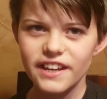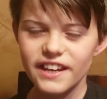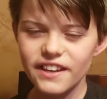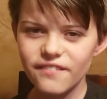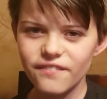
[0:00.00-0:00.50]

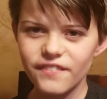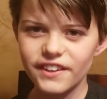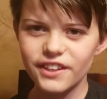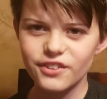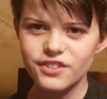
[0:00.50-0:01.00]
Hidden
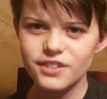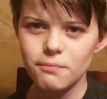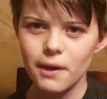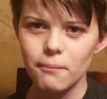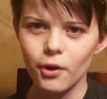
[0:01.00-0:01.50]
Figures is
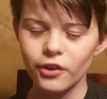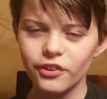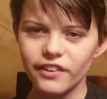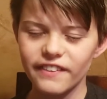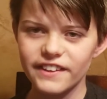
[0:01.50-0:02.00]
by
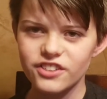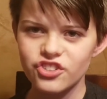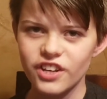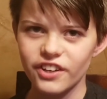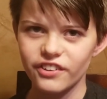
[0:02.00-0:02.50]
Margaret Lee
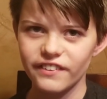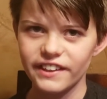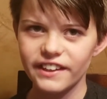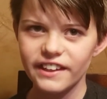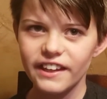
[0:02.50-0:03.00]

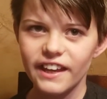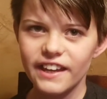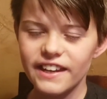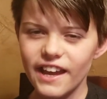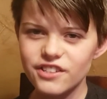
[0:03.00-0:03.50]
Shetterly and
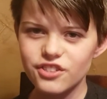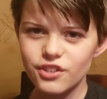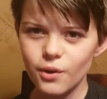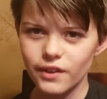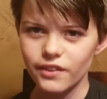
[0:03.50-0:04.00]
has
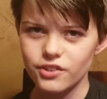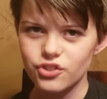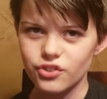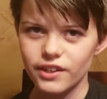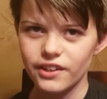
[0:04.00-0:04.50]
no
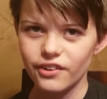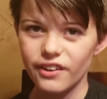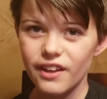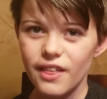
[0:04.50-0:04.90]
illustrator.